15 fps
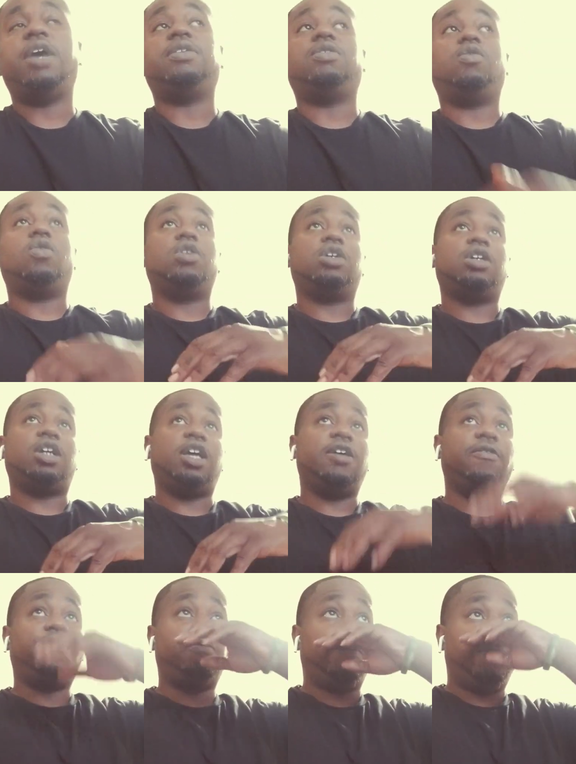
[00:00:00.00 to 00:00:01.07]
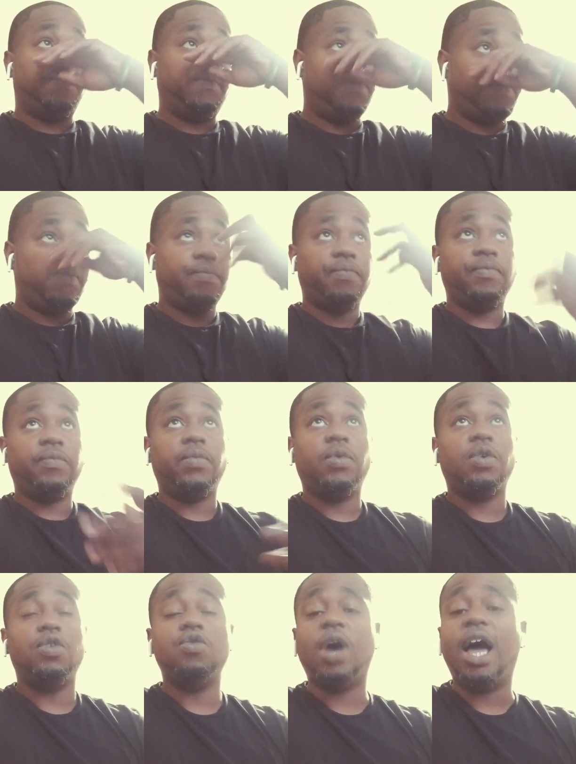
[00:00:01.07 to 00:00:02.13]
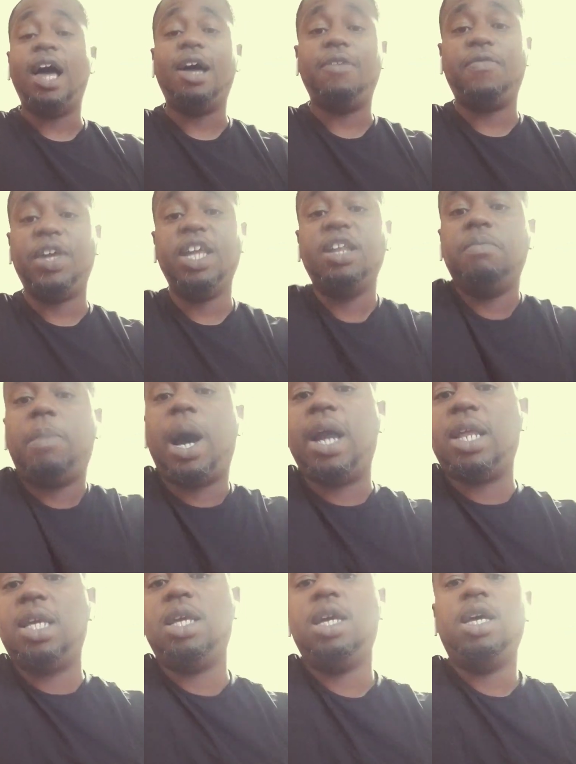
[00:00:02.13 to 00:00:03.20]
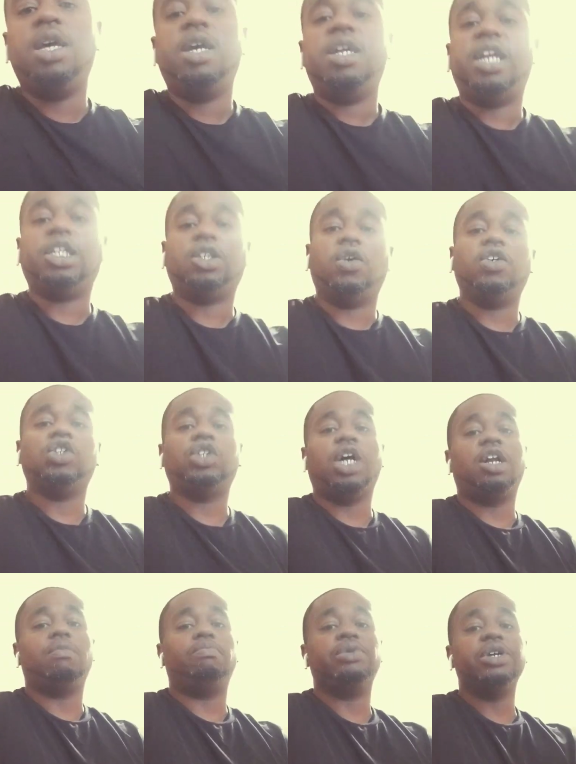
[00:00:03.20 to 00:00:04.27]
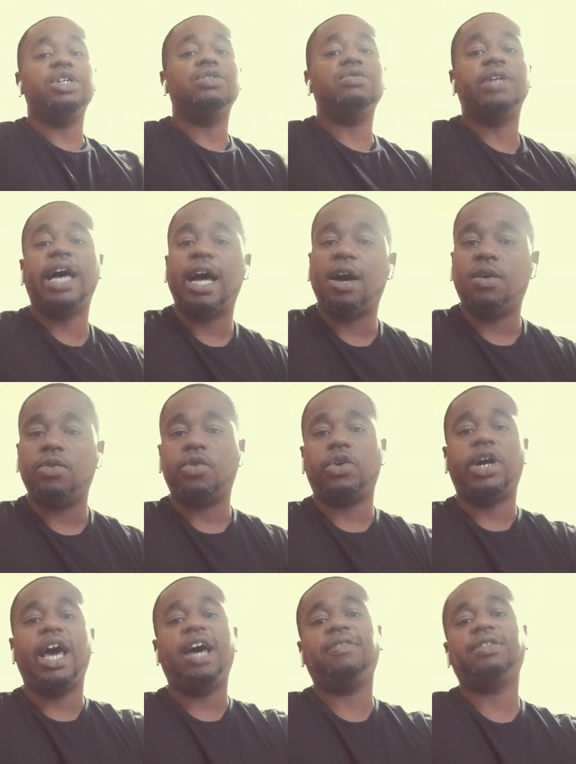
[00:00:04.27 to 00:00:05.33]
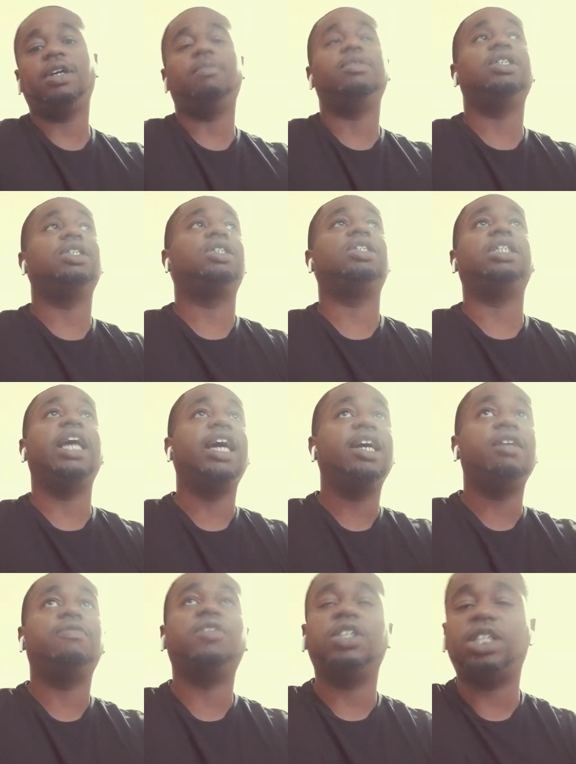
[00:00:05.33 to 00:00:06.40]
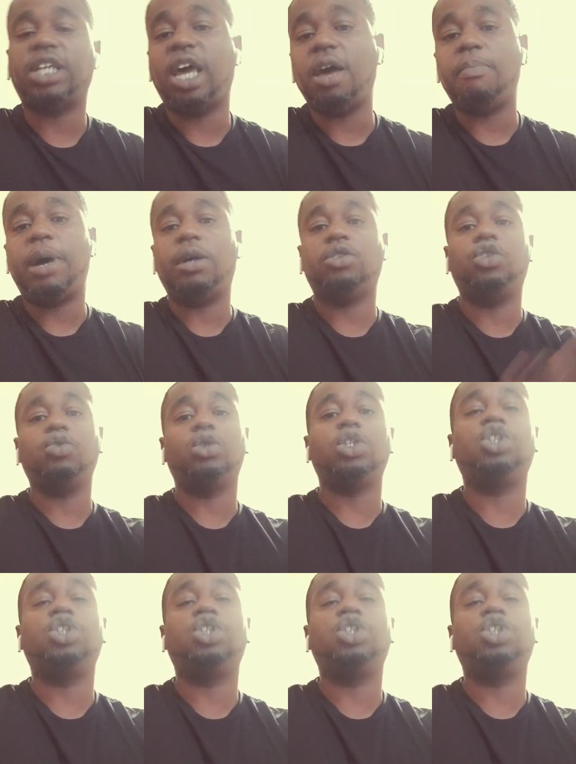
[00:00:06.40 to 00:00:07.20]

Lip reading: Or if you have anybody that's always trying to bring you down or have something that's negative to say about you or